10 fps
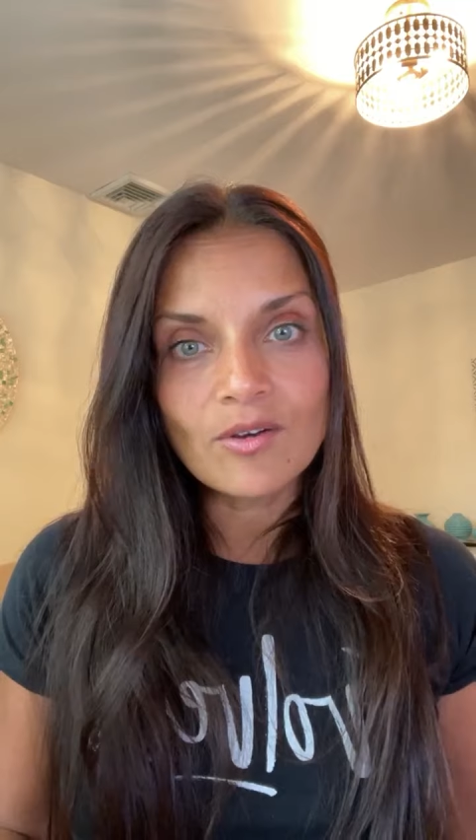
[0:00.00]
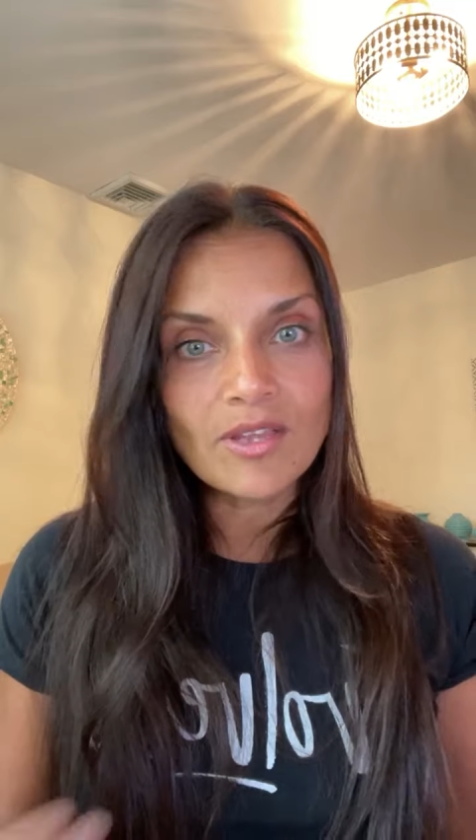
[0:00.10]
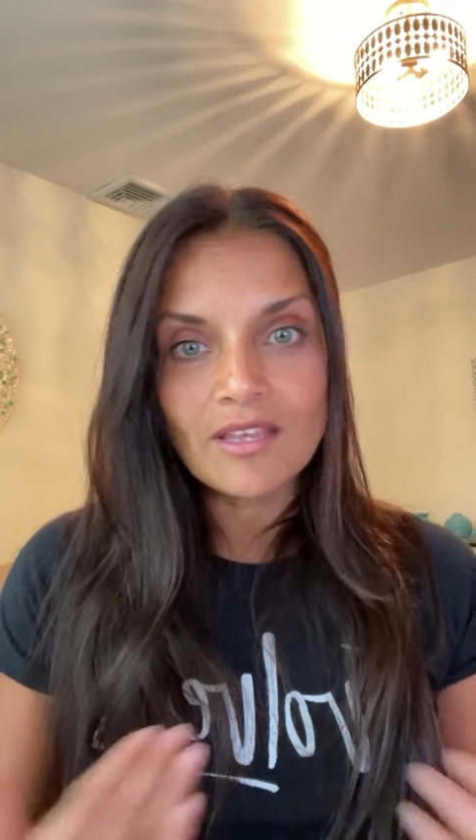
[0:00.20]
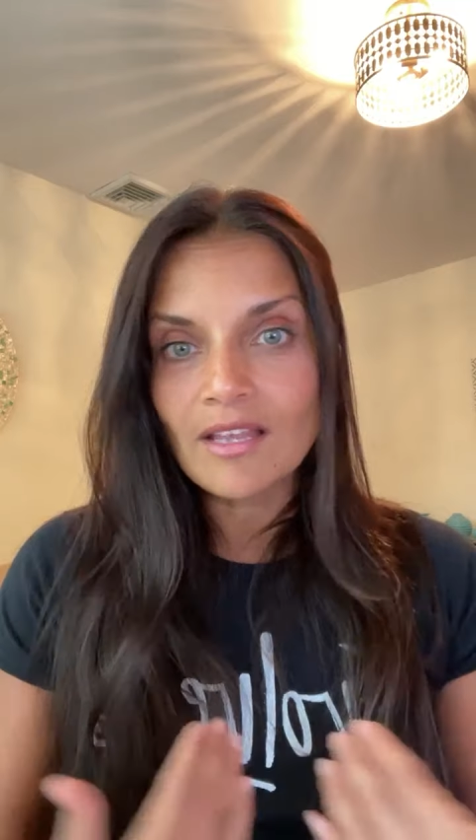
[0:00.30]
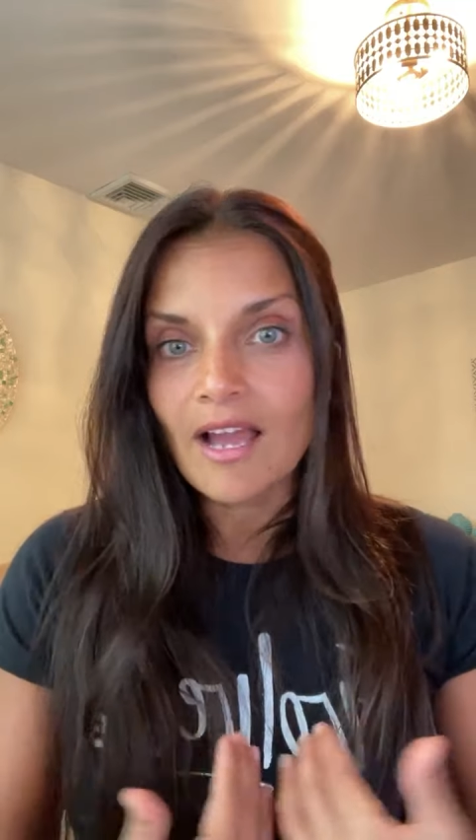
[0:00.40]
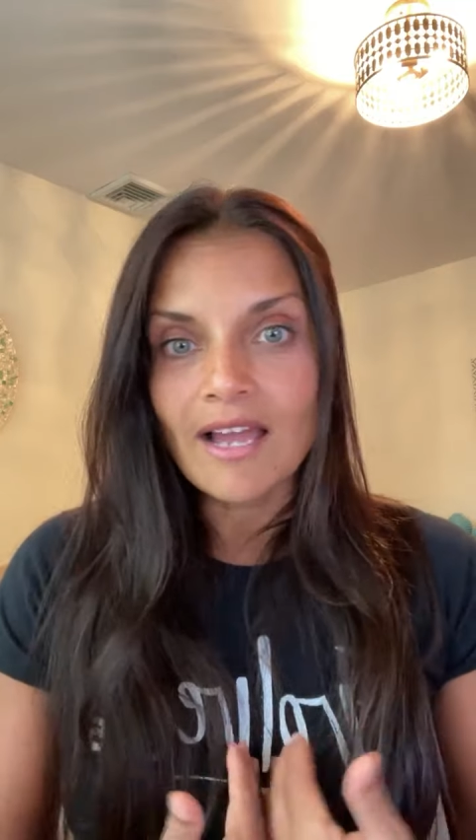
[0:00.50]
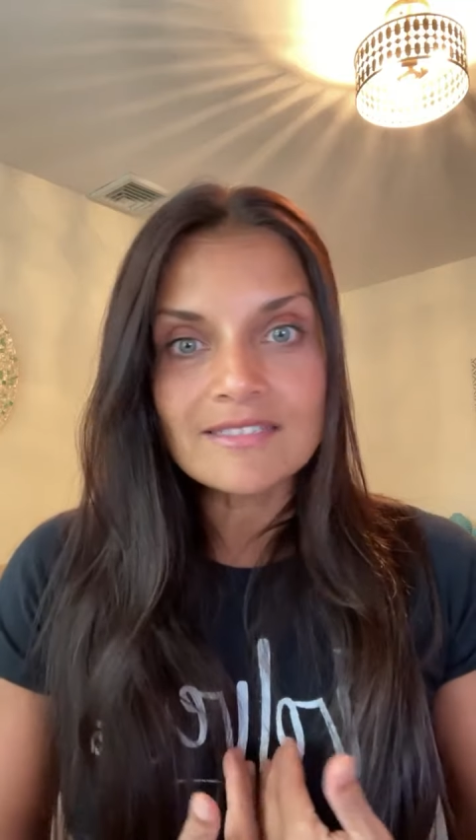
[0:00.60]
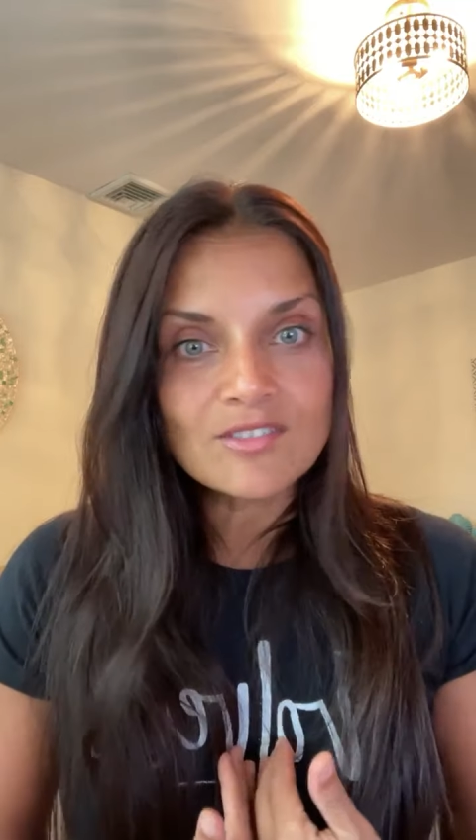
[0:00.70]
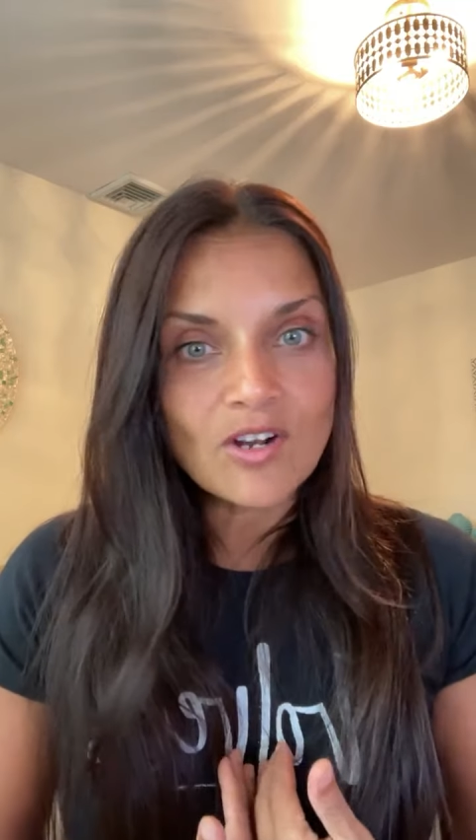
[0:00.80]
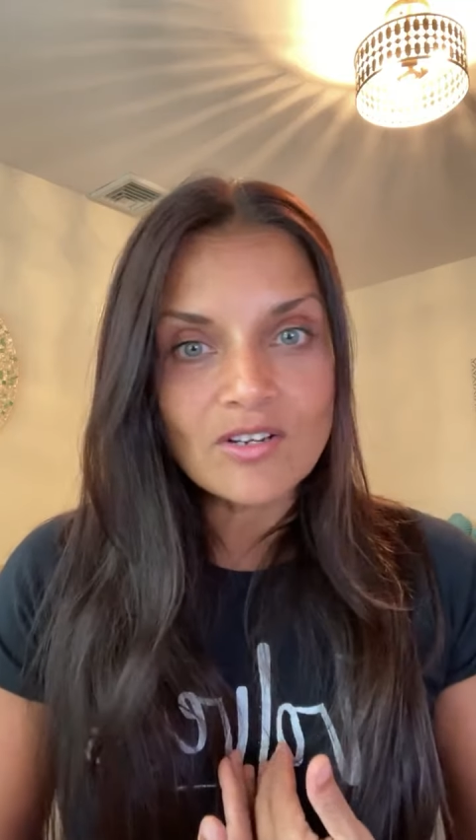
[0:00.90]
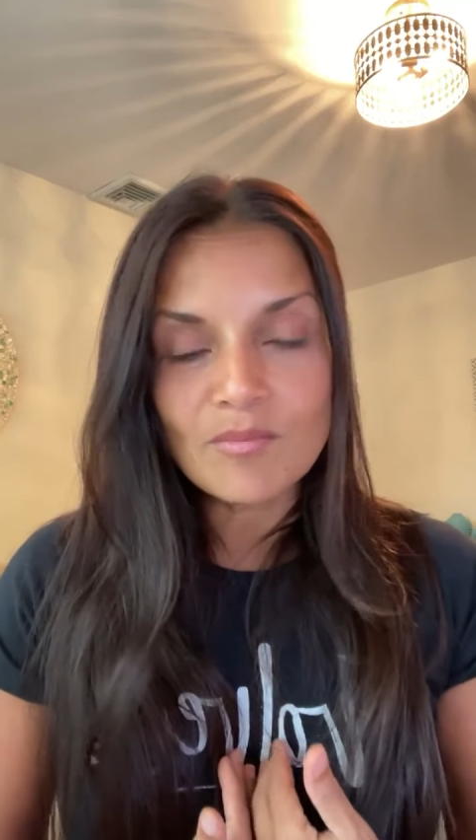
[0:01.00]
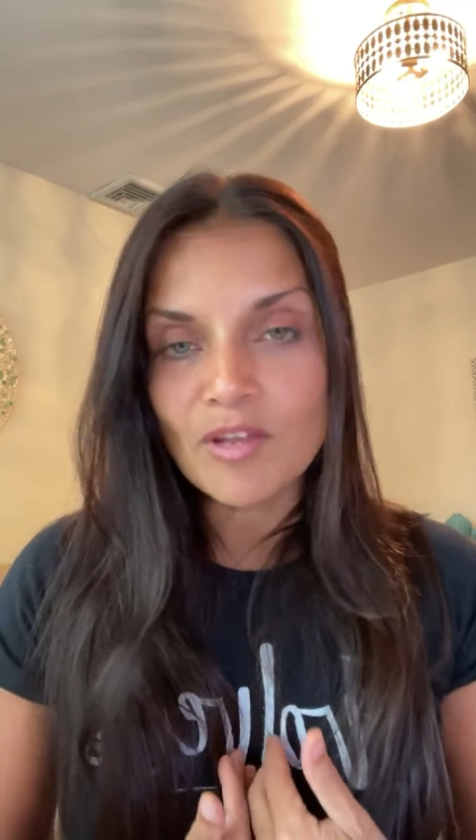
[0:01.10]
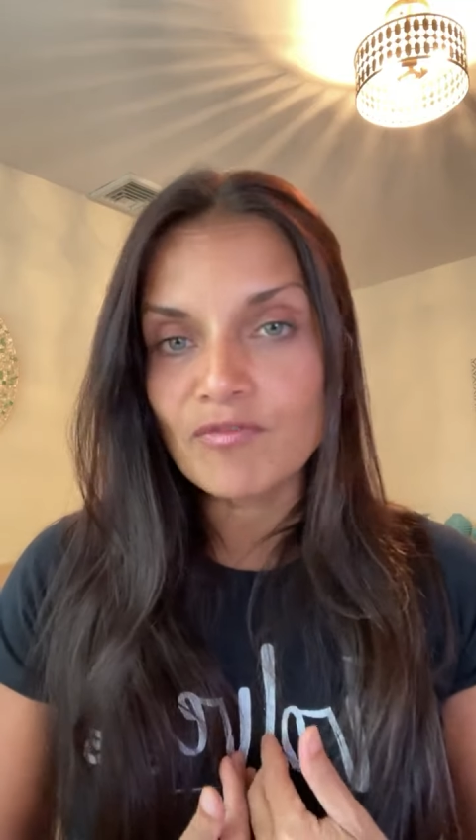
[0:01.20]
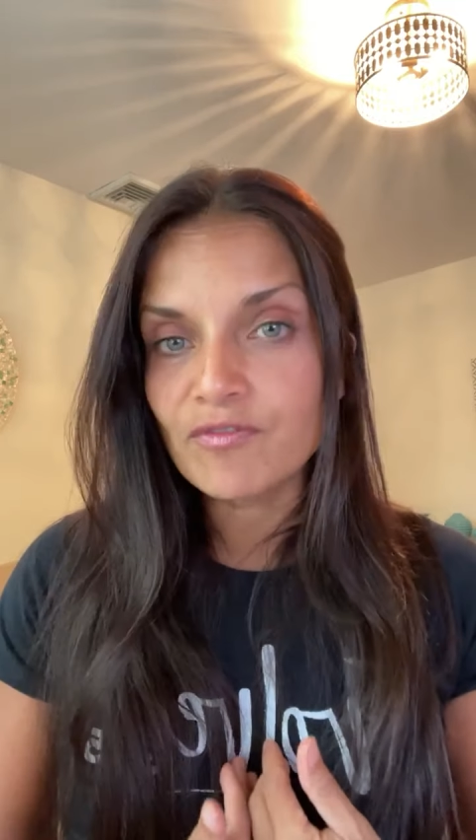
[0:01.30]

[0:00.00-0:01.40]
Okay, I started my